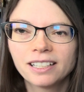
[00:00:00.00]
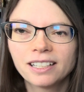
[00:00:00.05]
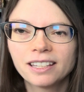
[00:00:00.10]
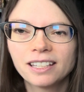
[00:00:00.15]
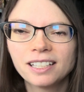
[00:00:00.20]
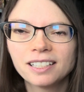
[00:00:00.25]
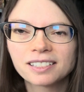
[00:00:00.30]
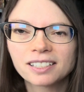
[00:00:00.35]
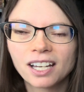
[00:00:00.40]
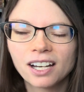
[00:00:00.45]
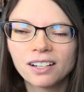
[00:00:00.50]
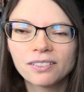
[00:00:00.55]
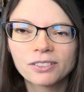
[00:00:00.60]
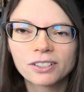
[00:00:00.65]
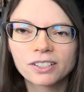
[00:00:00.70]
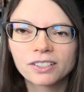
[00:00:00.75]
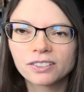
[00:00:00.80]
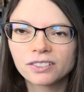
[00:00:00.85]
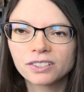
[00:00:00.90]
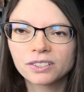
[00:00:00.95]
These
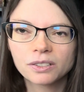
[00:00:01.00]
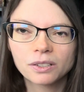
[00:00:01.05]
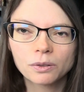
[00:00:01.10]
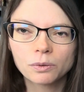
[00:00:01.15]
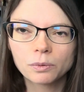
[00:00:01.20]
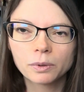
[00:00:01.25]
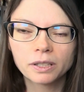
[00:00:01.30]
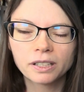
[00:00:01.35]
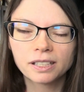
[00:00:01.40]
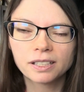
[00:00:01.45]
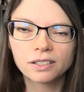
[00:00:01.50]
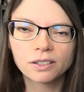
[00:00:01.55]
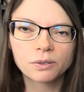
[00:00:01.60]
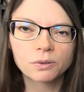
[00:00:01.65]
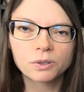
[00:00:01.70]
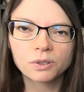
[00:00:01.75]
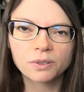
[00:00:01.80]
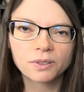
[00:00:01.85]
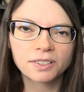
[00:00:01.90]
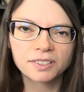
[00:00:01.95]
covers really
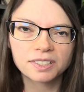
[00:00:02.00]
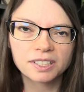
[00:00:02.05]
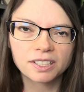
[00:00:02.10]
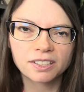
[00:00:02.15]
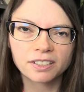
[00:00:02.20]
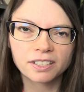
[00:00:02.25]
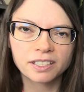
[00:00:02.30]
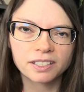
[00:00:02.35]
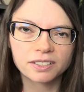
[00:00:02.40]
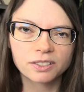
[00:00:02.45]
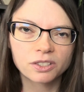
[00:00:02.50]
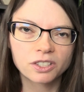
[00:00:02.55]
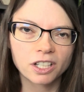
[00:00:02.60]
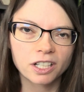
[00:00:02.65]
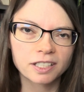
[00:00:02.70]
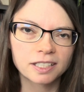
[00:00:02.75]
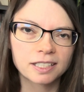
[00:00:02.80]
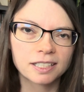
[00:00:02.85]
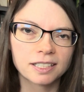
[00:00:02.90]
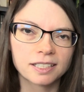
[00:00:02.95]
don't do the series
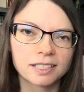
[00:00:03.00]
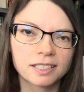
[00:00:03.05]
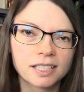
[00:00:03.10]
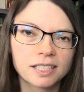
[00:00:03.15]
justice.